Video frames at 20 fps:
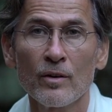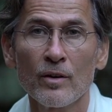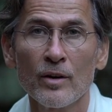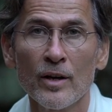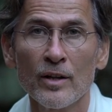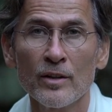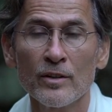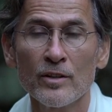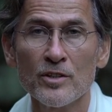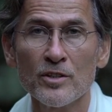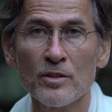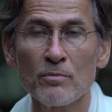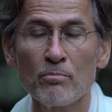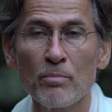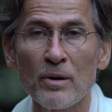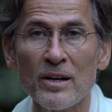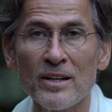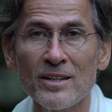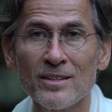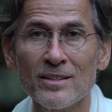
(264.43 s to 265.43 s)
And the
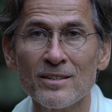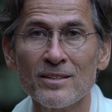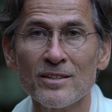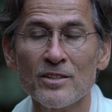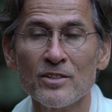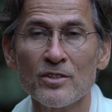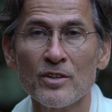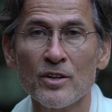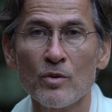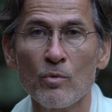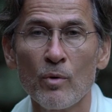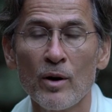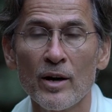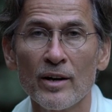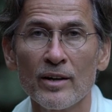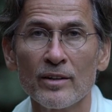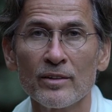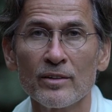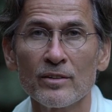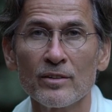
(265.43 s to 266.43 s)
simplicity is
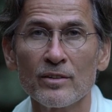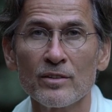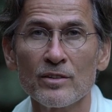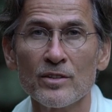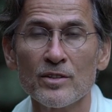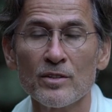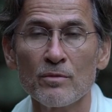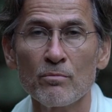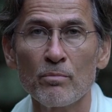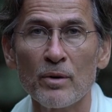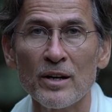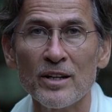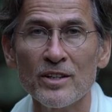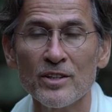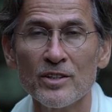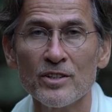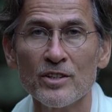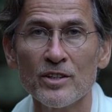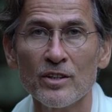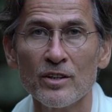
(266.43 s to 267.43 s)
required,
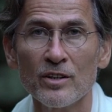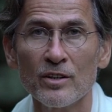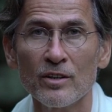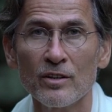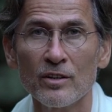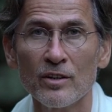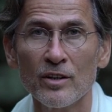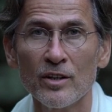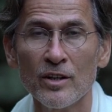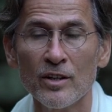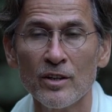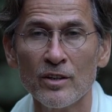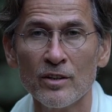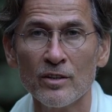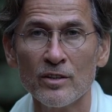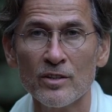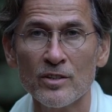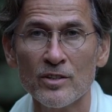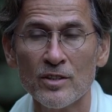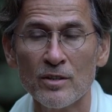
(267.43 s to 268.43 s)
simplicity
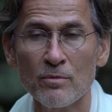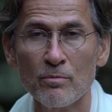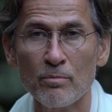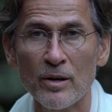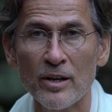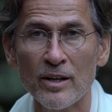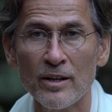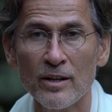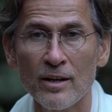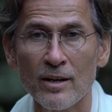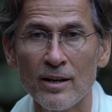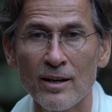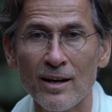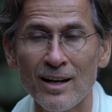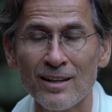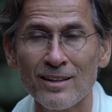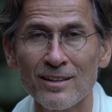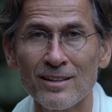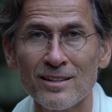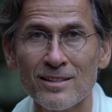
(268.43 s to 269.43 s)
in simply
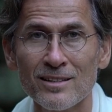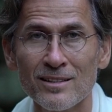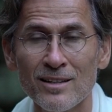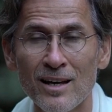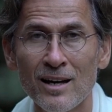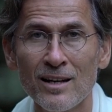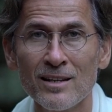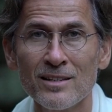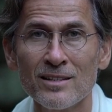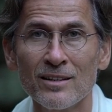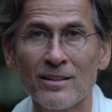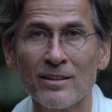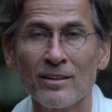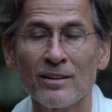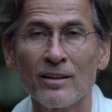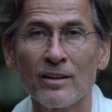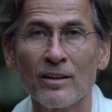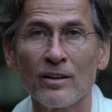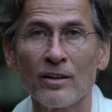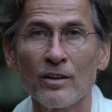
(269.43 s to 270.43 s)
understanding
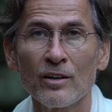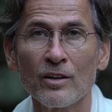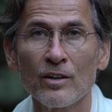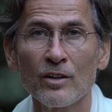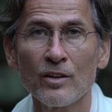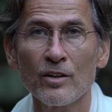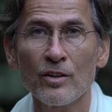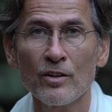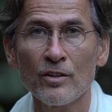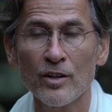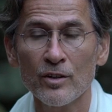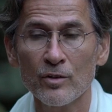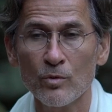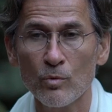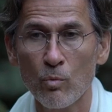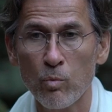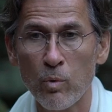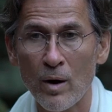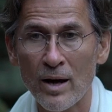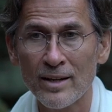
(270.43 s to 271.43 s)
that
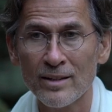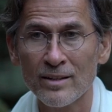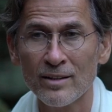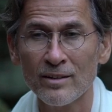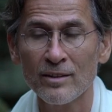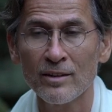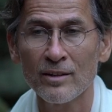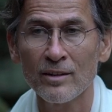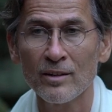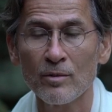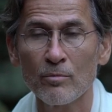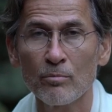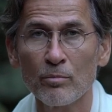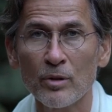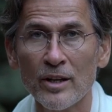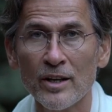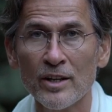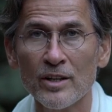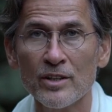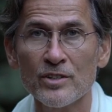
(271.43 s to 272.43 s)
one
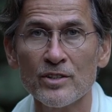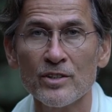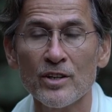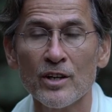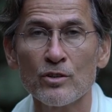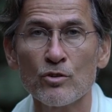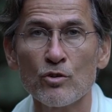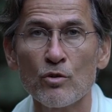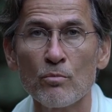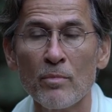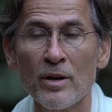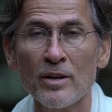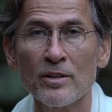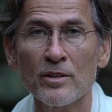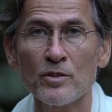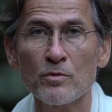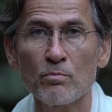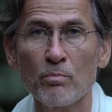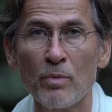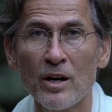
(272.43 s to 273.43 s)
plays a
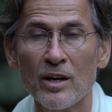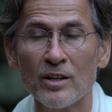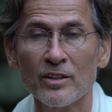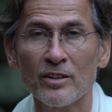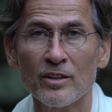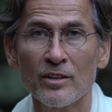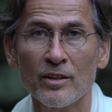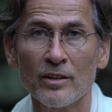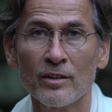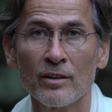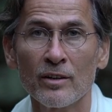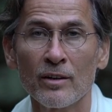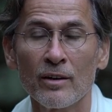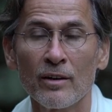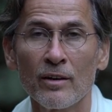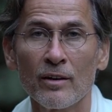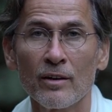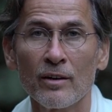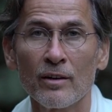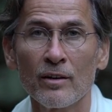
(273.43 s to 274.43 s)
tremendous part in it.
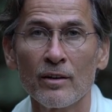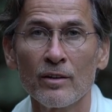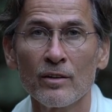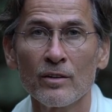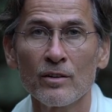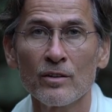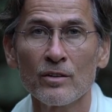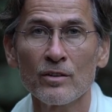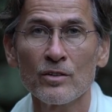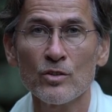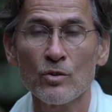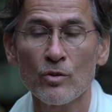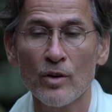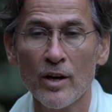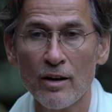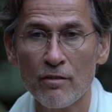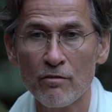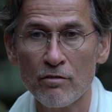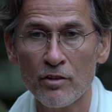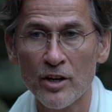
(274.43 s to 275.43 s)
So
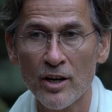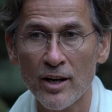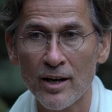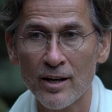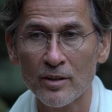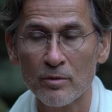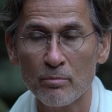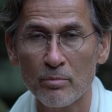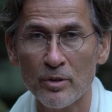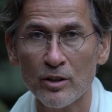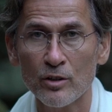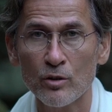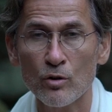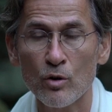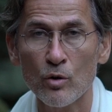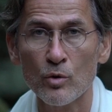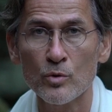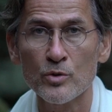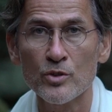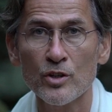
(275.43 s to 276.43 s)
every heartbeat
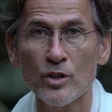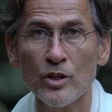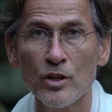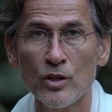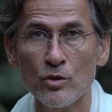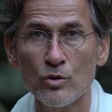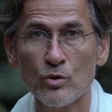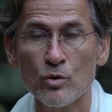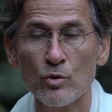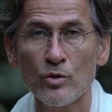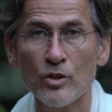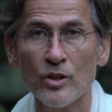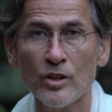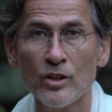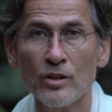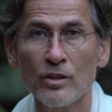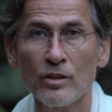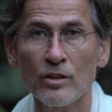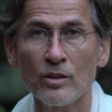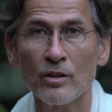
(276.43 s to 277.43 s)
goes into
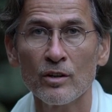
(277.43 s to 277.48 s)
the